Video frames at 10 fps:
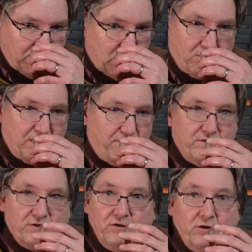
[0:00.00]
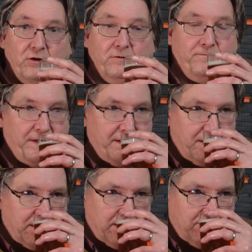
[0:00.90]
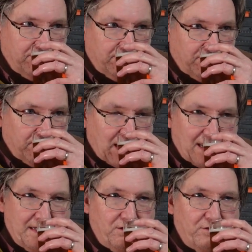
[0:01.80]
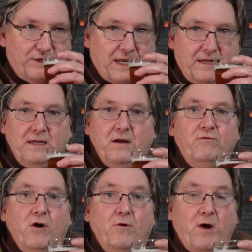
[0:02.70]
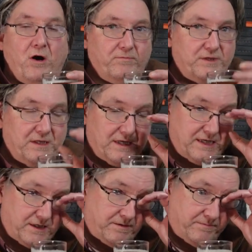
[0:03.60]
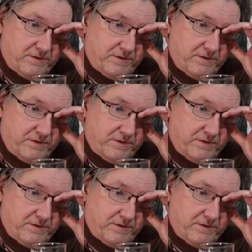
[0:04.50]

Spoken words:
No difference at all. I didn't use any aroma hops in this,